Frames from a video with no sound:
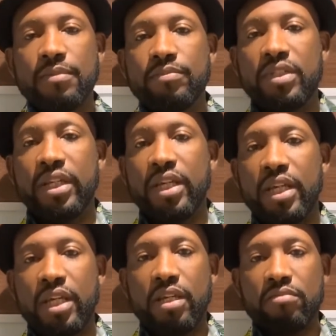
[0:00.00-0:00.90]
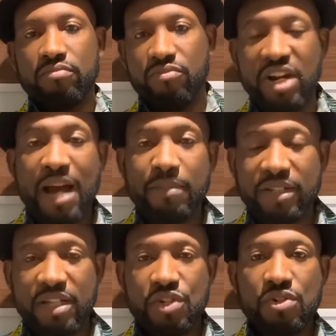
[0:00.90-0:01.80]
the
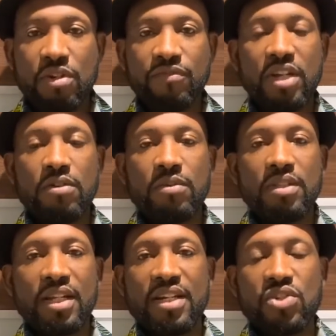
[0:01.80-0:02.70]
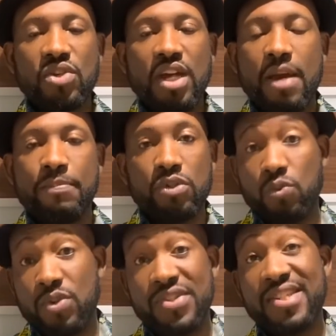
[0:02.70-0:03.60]
rehabilitation of the Enugu International Airport
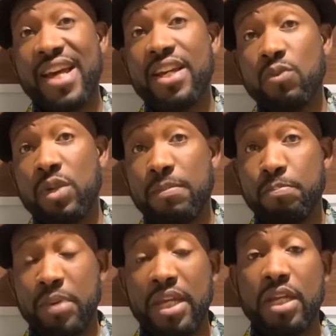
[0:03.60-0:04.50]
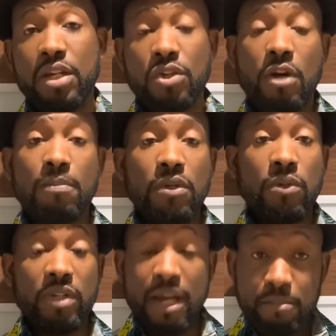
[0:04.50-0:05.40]
was signed with
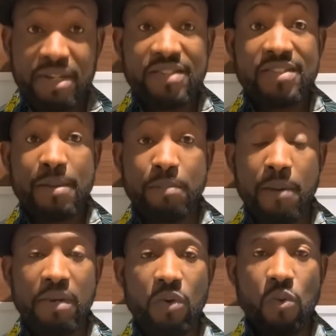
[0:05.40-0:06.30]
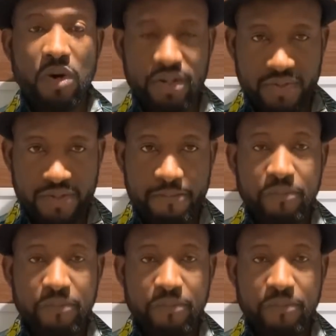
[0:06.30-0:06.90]
PW. That means the Public Works.